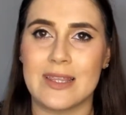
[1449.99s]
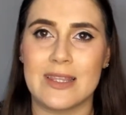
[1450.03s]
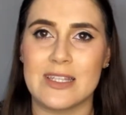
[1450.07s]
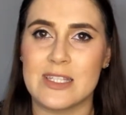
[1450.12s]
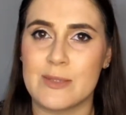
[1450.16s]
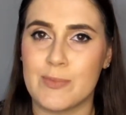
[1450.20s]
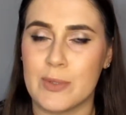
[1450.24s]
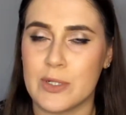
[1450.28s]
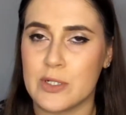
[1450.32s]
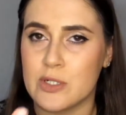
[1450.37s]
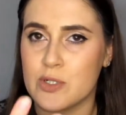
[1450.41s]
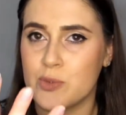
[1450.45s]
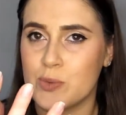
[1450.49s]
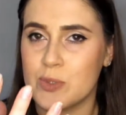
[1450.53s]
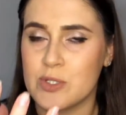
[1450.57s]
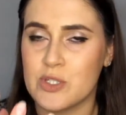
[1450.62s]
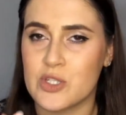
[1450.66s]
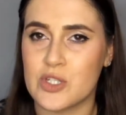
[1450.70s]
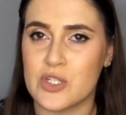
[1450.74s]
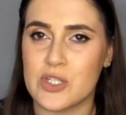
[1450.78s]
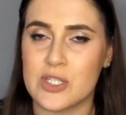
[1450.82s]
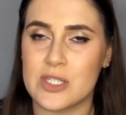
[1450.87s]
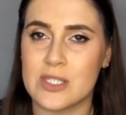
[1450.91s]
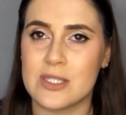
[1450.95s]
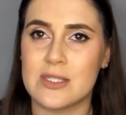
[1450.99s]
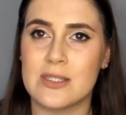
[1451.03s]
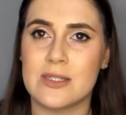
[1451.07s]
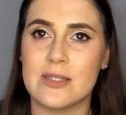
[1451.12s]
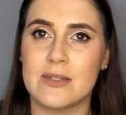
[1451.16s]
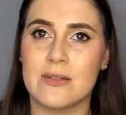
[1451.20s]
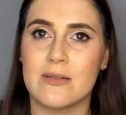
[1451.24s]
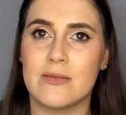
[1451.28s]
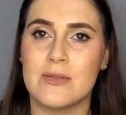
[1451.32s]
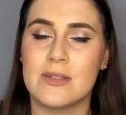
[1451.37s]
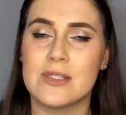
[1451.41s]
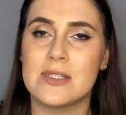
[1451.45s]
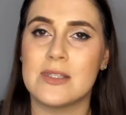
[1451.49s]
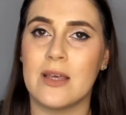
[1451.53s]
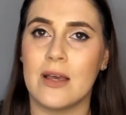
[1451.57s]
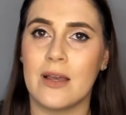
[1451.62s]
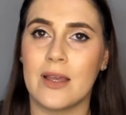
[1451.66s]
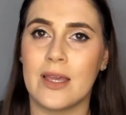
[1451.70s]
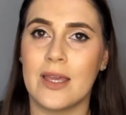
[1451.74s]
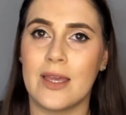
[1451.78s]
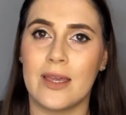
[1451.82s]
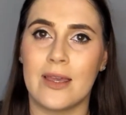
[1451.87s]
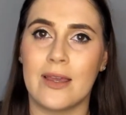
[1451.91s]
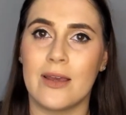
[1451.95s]
the sponge was just
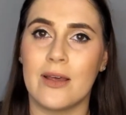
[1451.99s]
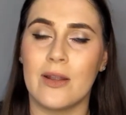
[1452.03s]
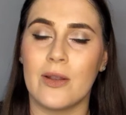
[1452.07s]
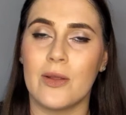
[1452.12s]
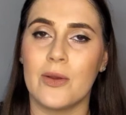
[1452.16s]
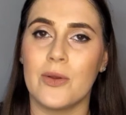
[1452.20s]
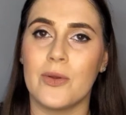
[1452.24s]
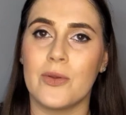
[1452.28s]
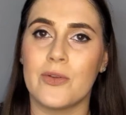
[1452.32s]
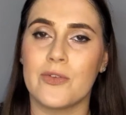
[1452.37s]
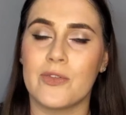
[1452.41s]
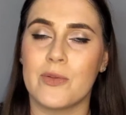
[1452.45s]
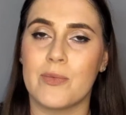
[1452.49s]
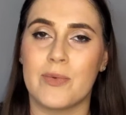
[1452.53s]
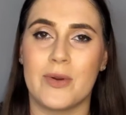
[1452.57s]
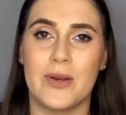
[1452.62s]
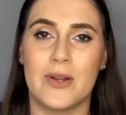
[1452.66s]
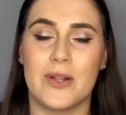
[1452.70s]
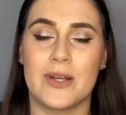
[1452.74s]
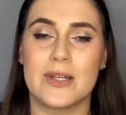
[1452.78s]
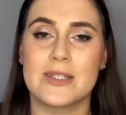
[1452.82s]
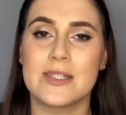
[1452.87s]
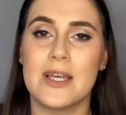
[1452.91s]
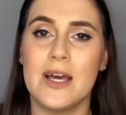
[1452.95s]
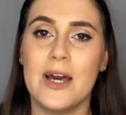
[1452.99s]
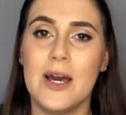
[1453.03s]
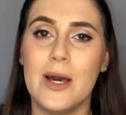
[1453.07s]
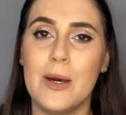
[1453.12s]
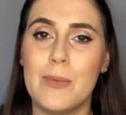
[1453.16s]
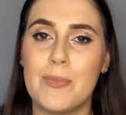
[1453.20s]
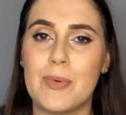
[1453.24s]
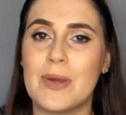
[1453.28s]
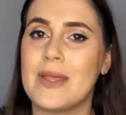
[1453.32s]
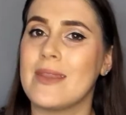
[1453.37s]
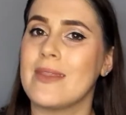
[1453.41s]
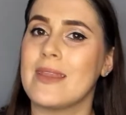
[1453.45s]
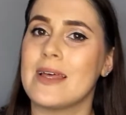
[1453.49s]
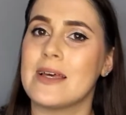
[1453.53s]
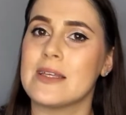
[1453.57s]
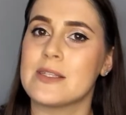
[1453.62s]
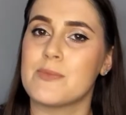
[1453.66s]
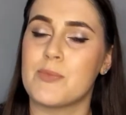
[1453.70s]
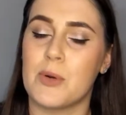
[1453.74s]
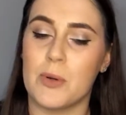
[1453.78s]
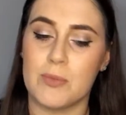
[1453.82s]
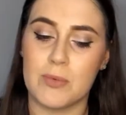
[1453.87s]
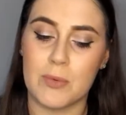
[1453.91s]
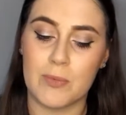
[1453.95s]
sucking a load of the product up, and that's
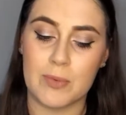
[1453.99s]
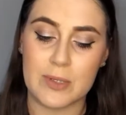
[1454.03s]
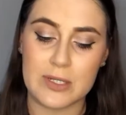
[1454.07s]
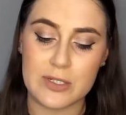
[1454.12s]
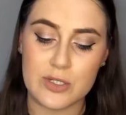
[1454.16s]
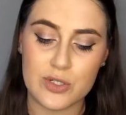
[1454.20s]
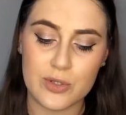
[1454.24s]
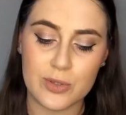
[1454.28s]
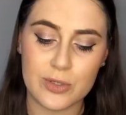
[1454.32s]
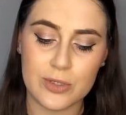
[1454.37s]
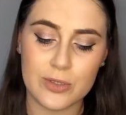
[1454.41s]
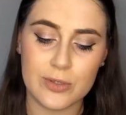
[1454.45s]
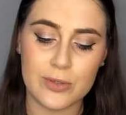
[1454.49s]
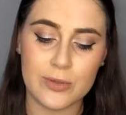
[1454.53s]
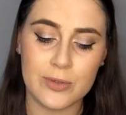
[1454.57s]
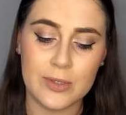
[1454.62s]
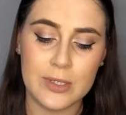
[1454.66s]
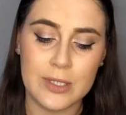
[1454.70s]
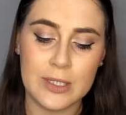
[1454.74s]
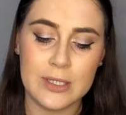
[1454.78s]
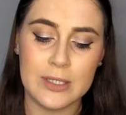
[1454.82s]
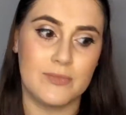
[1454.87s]
probably true.